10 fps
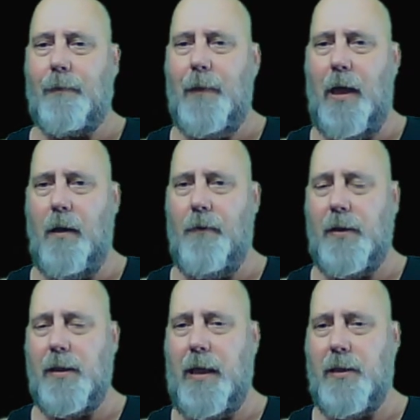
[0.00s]
If
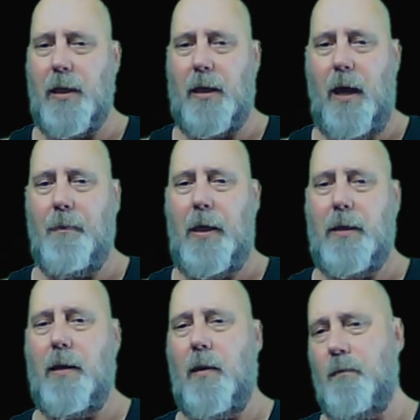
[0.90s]
it's a decent
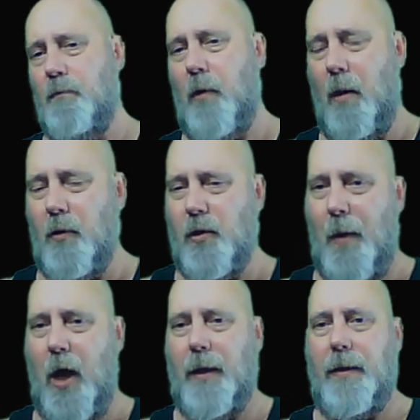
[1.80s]
comment, I'll
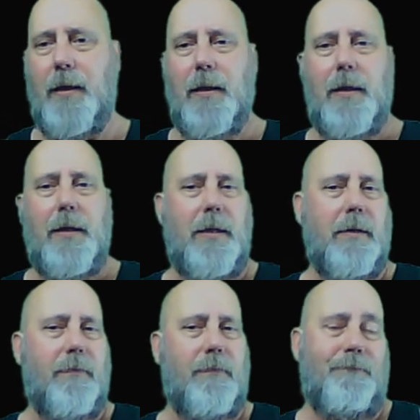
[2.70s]
respond.
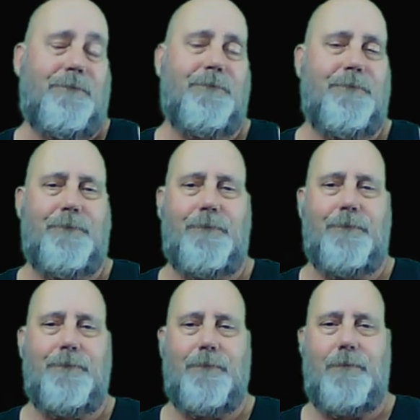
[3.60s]
If
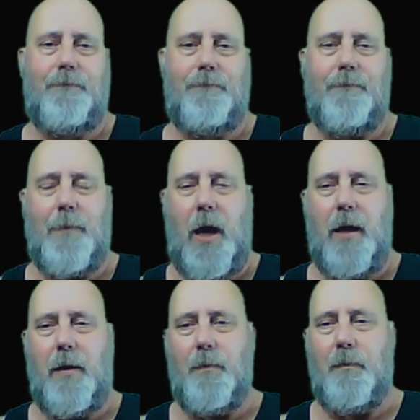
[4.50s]

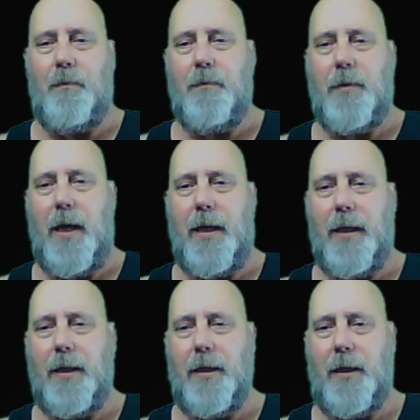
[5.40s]
not, I'll take
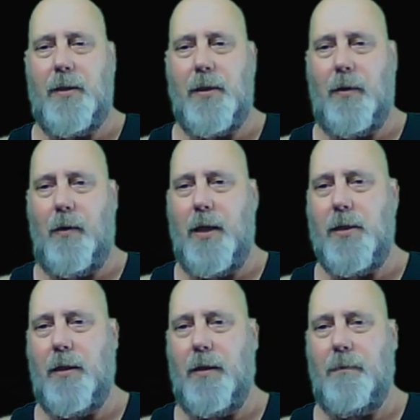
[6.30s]
it into
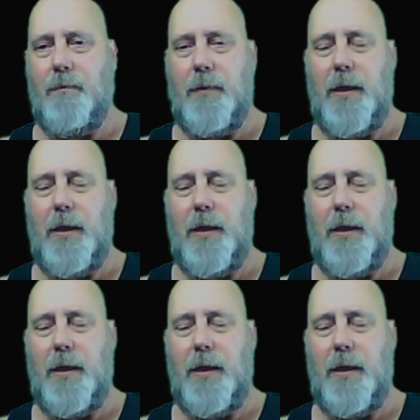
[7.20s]
consideration, and